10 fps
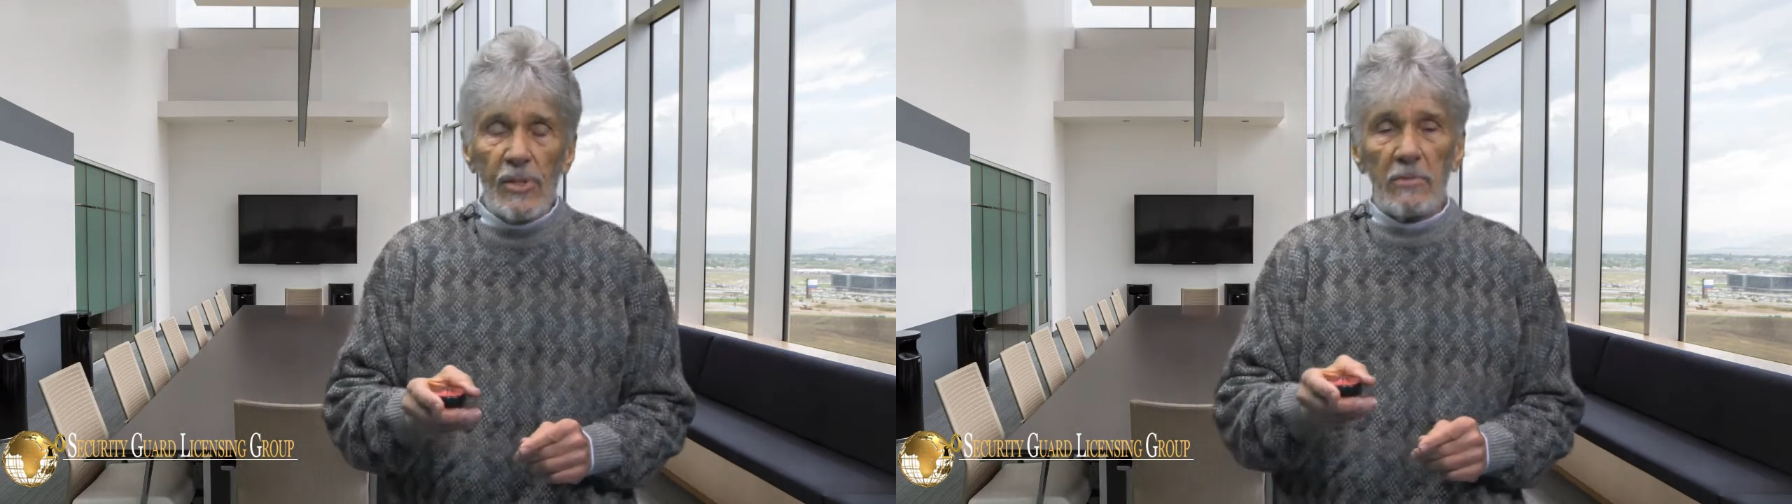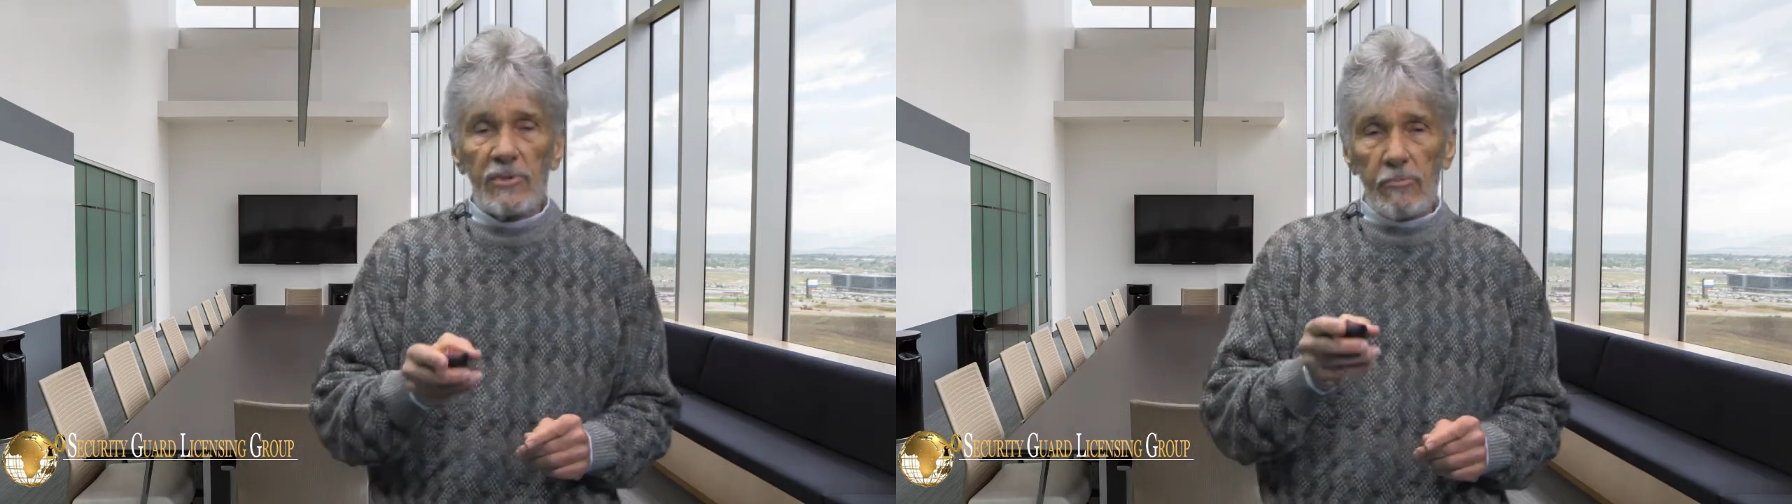
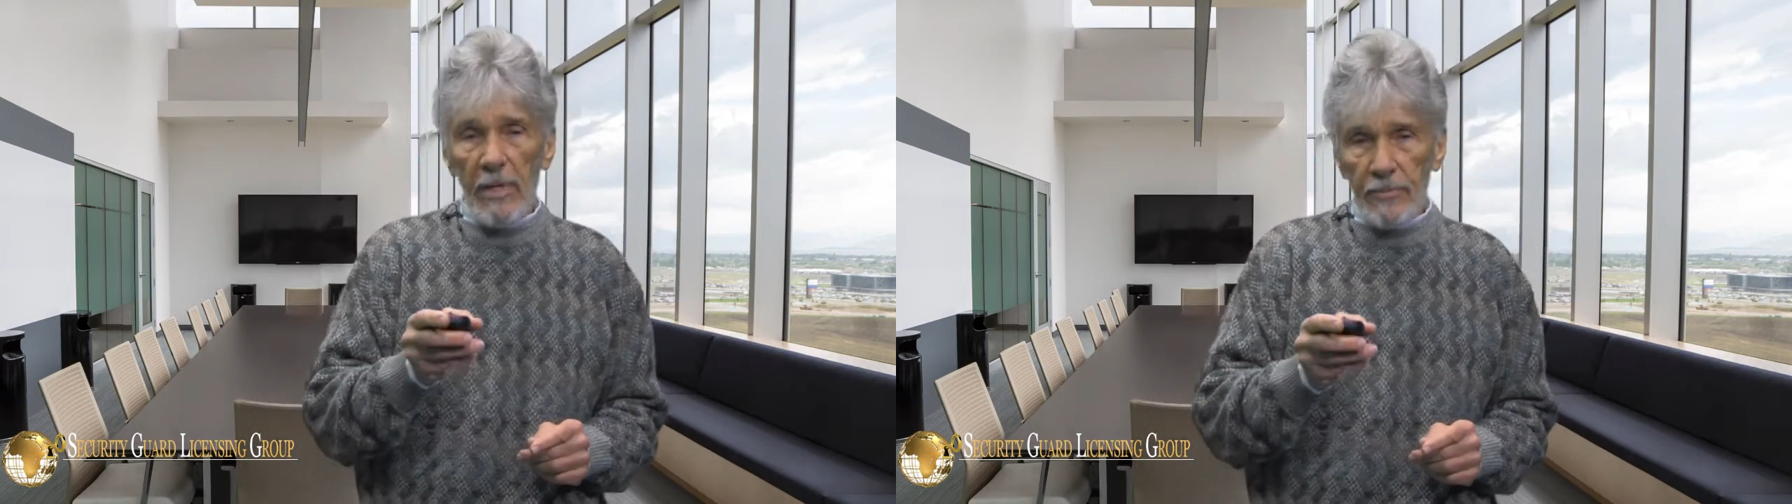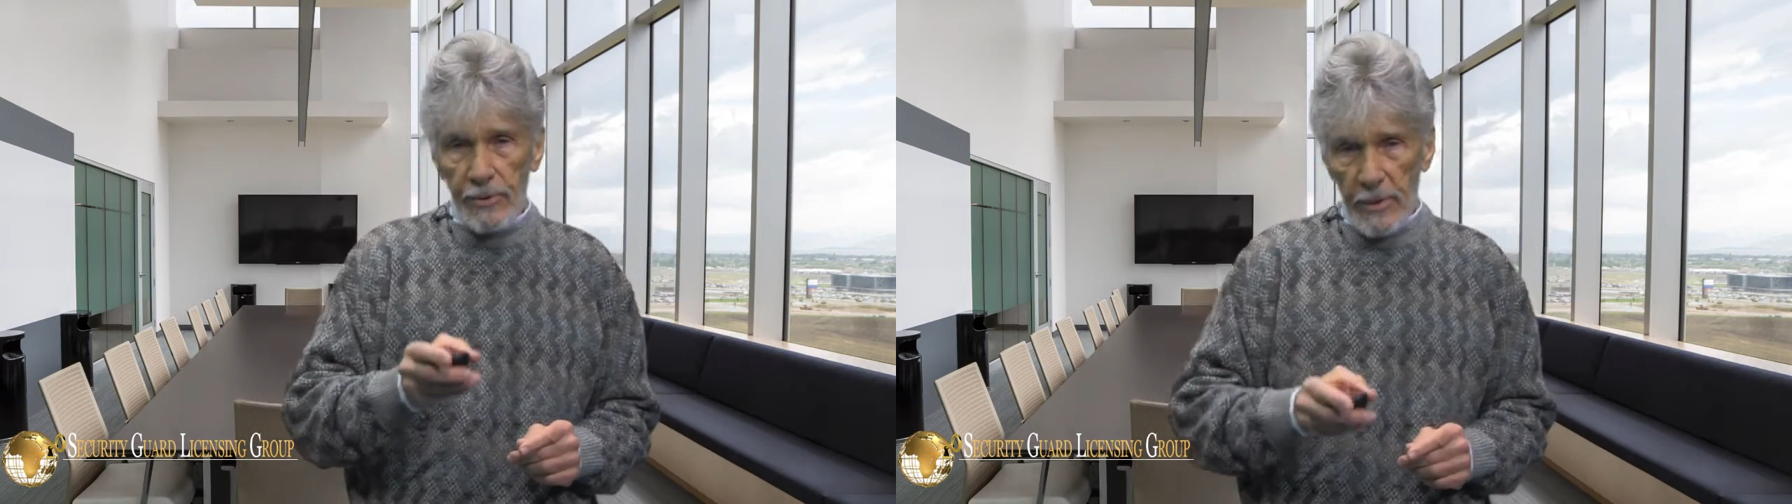
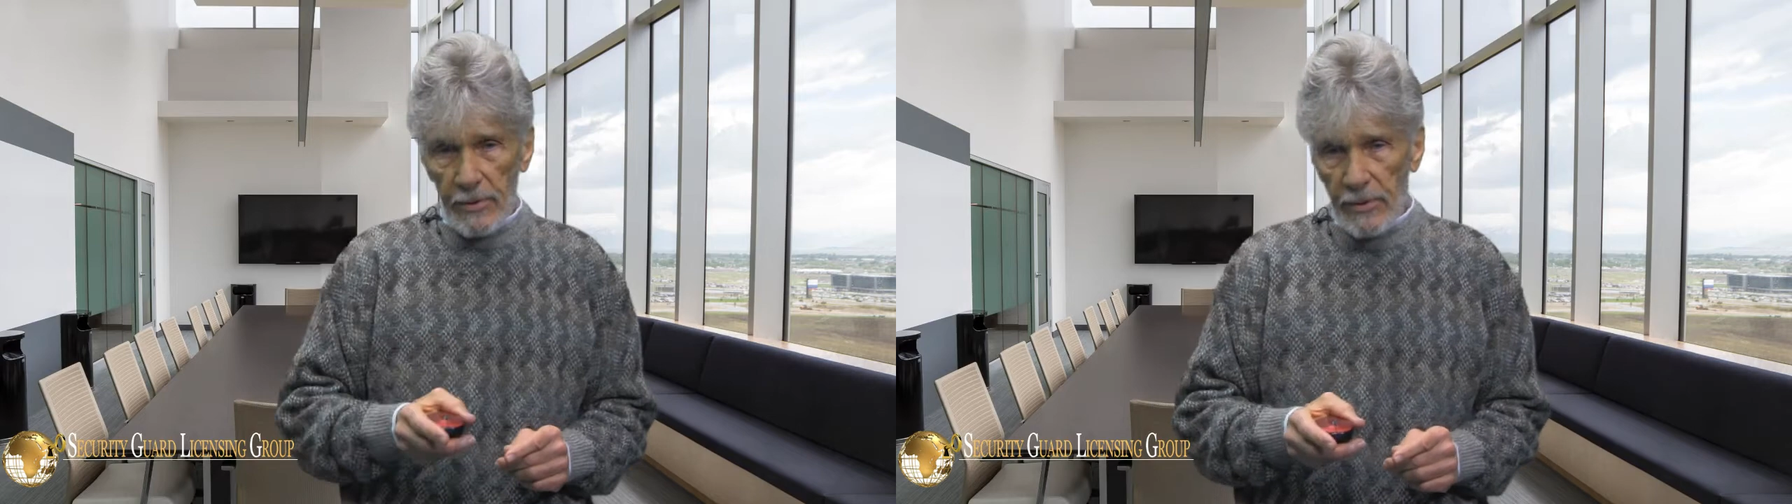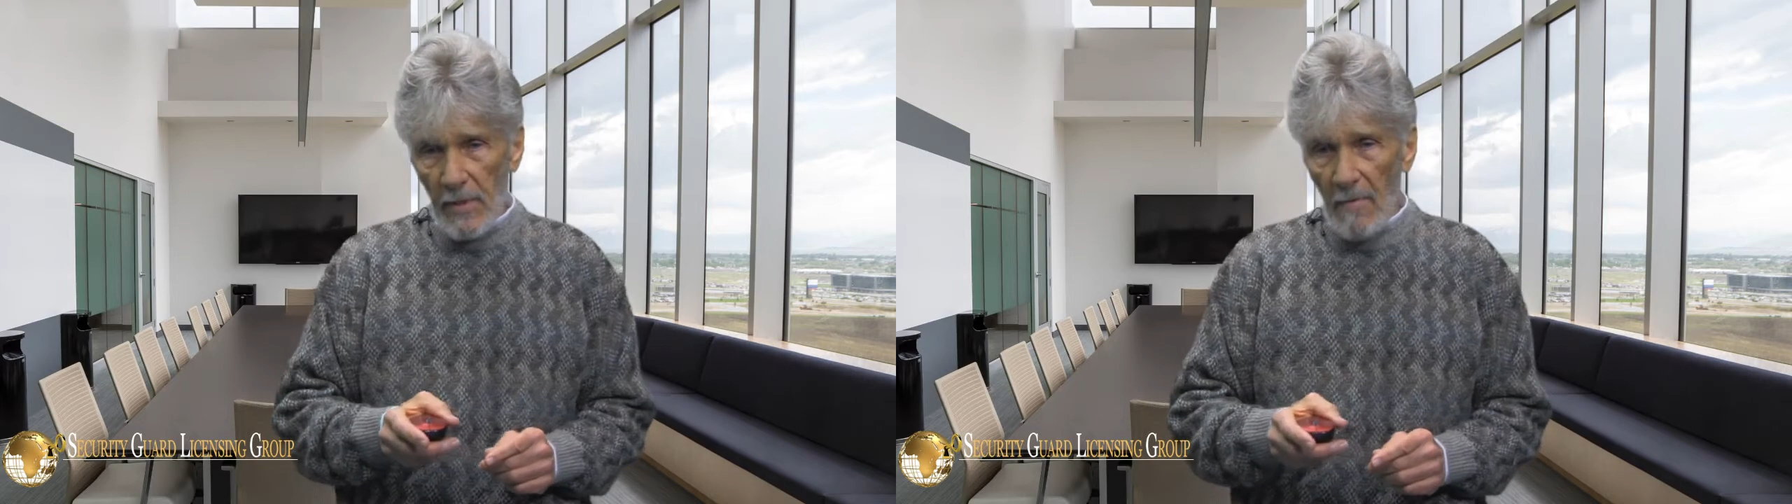
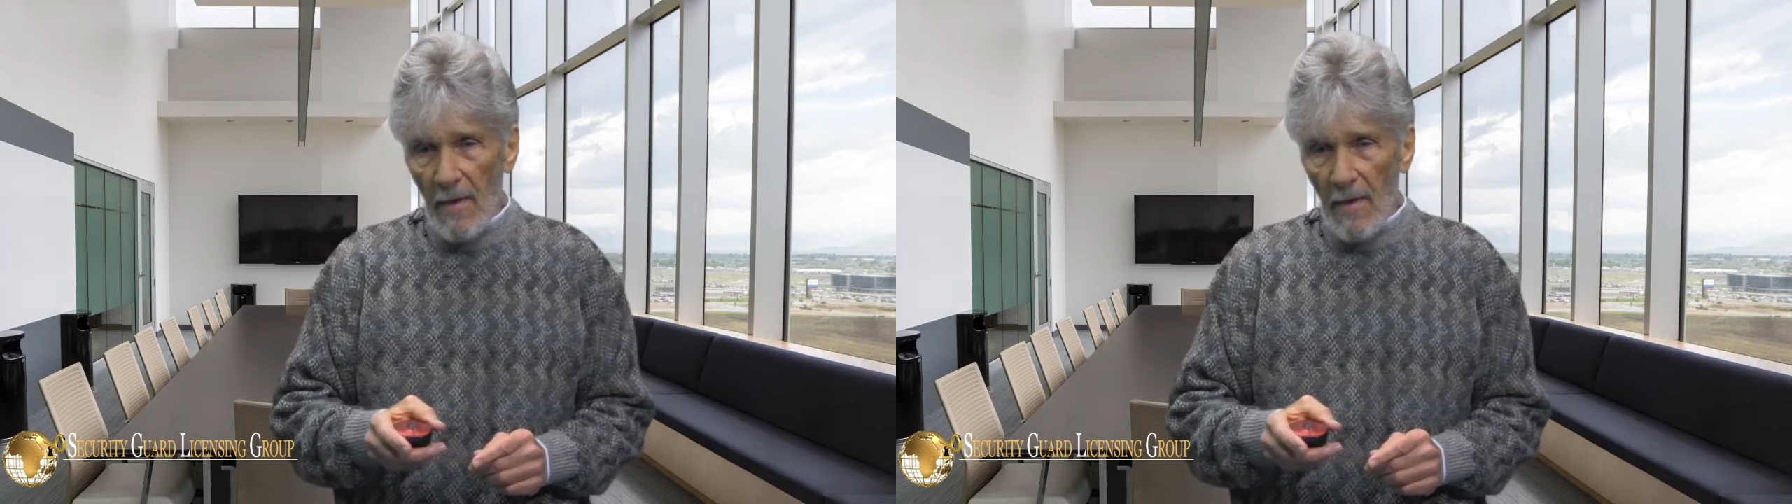subscriptions.